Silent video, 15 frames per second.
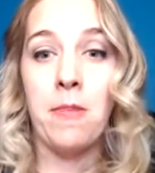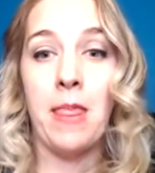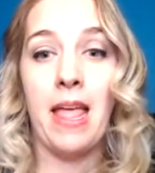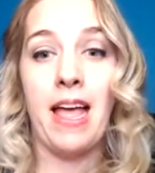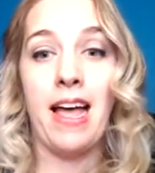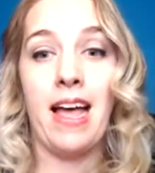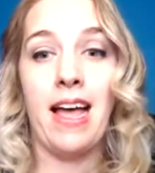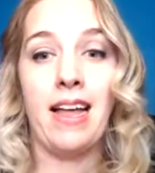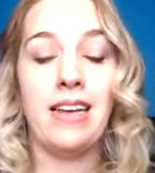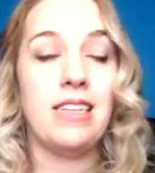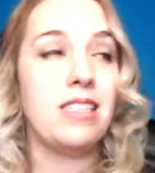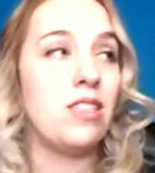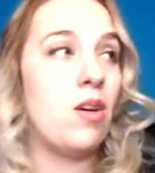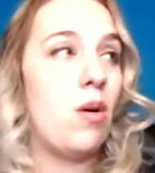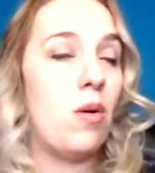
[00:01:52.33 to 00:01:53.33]
And
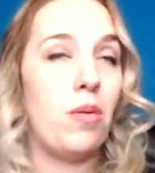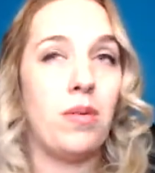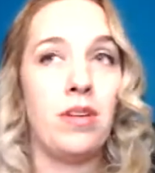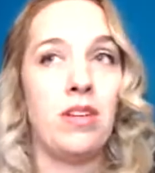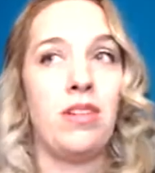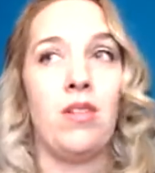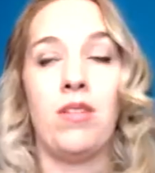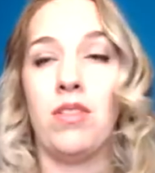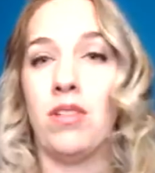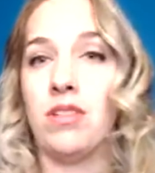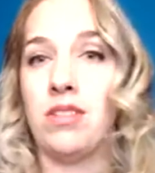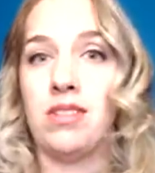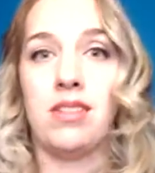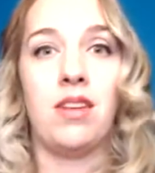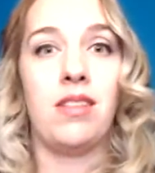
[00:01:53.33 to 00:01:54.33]
so,
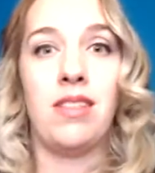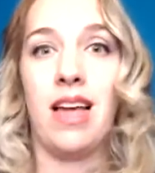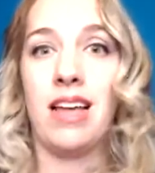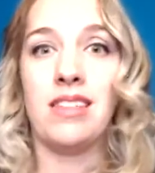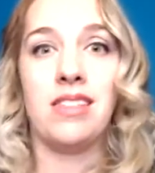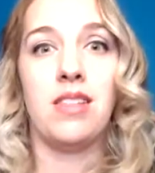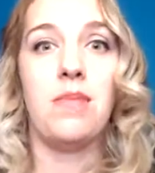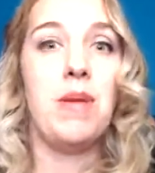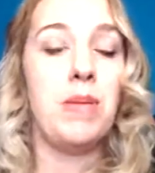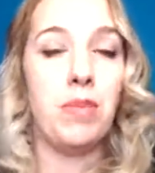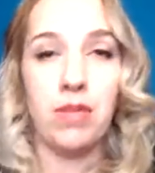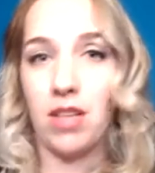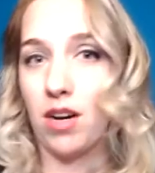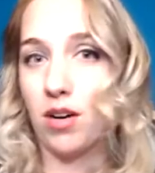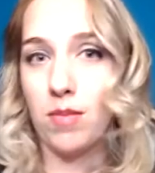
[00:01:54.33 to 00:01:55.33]
that's the people
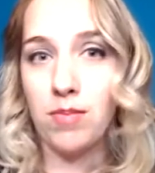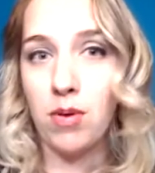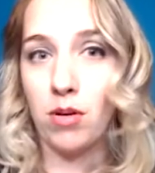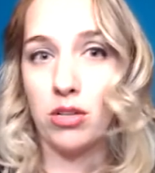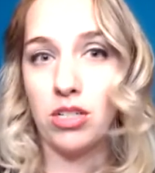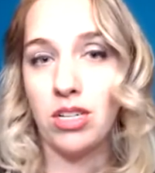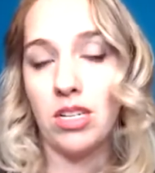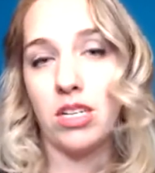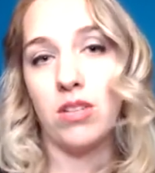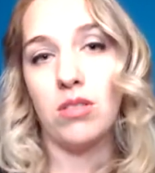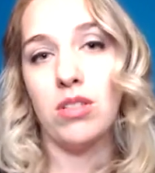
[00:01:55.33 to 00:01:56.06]
that are approaching you.